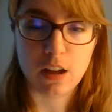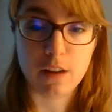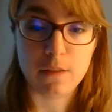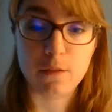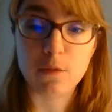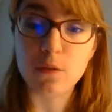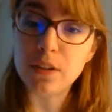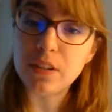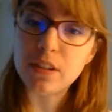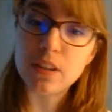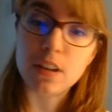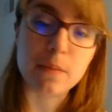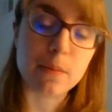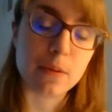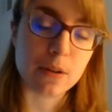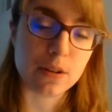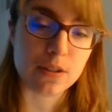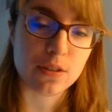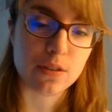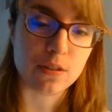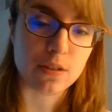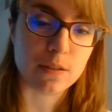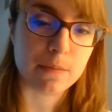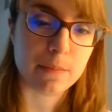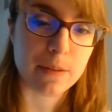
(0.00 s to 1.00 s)
voice their
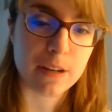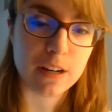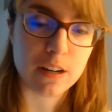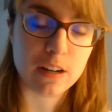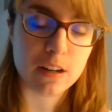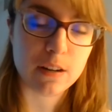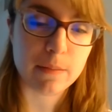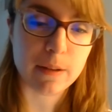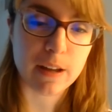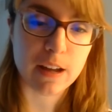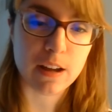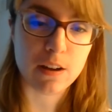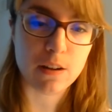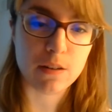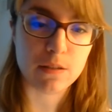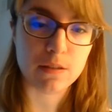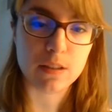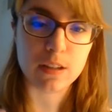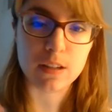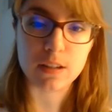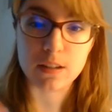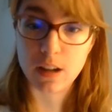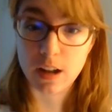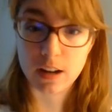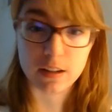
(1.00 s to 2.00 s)
personal opinion about
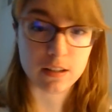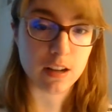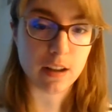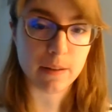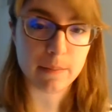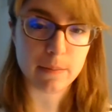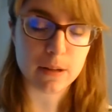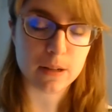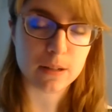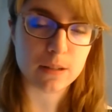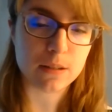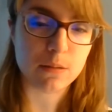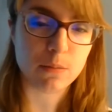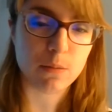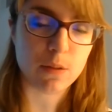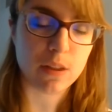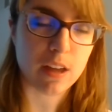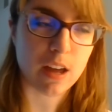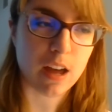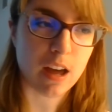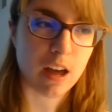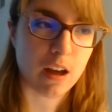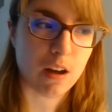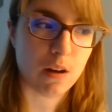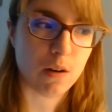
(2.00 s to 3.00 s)
these hot topics
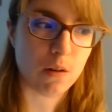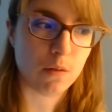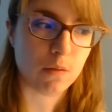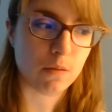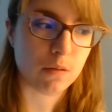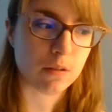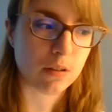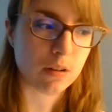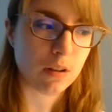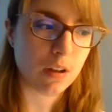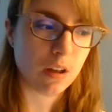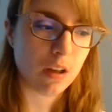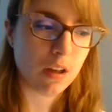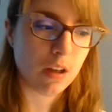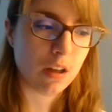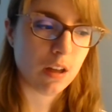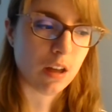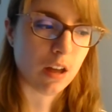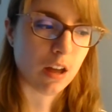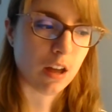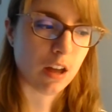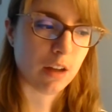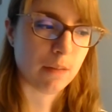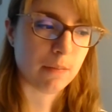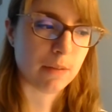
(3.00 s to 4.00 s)
without
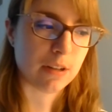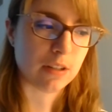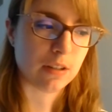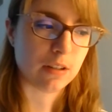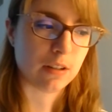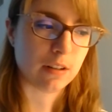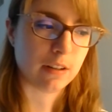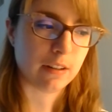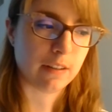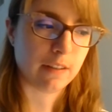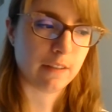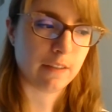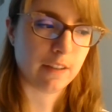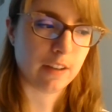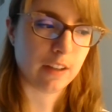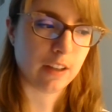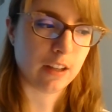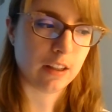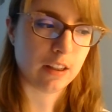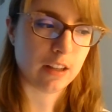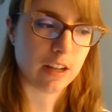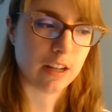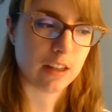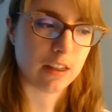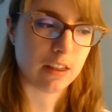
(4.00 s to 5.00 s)
necessarily
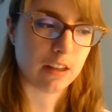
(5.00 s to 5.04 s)
feeling like